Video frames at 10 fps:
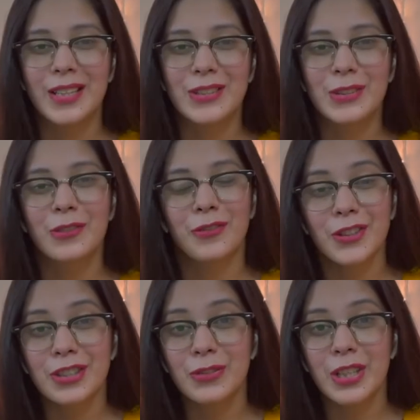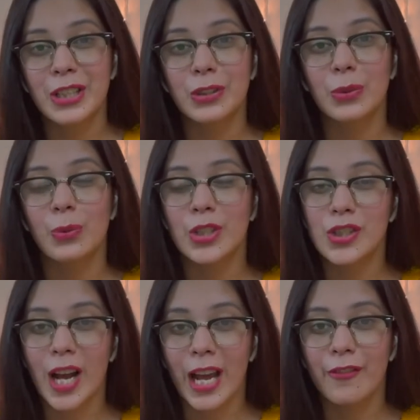so the first way through which
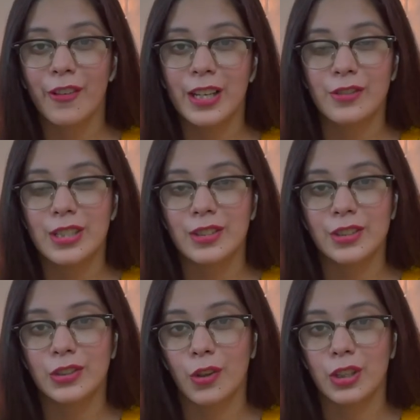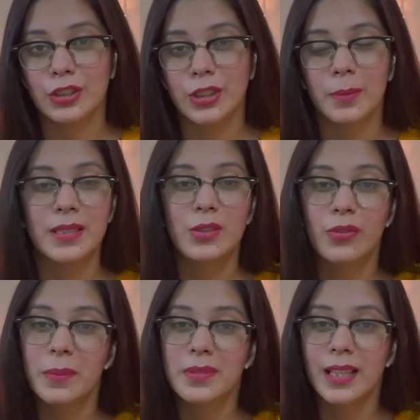I find research scholarship is a
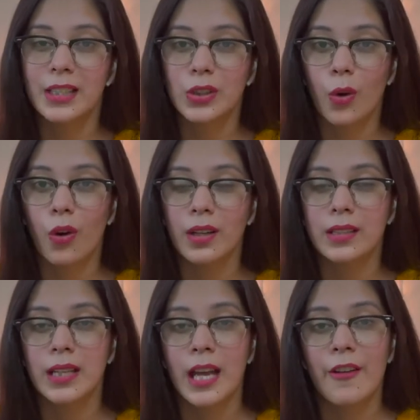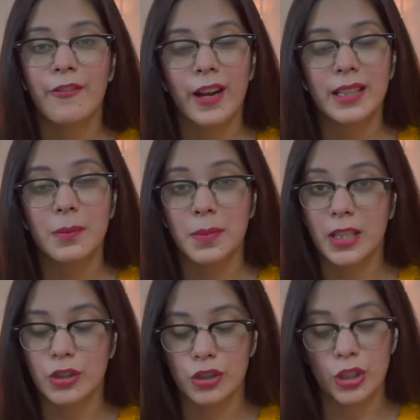website called
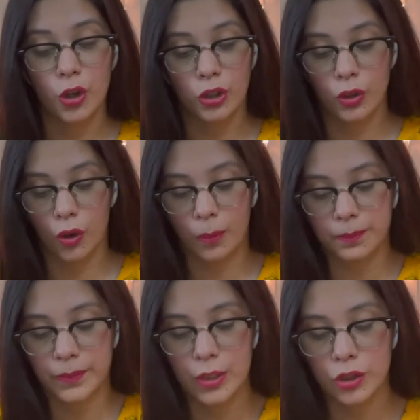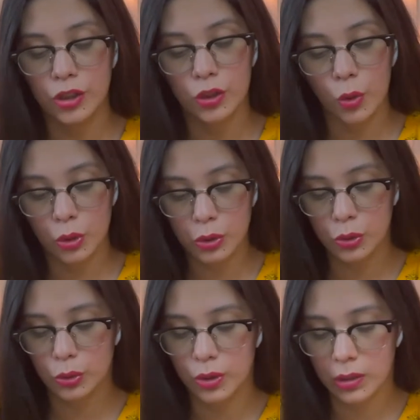Findaphgcom. Just go to
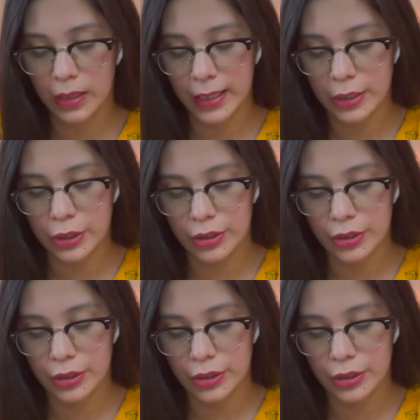Google and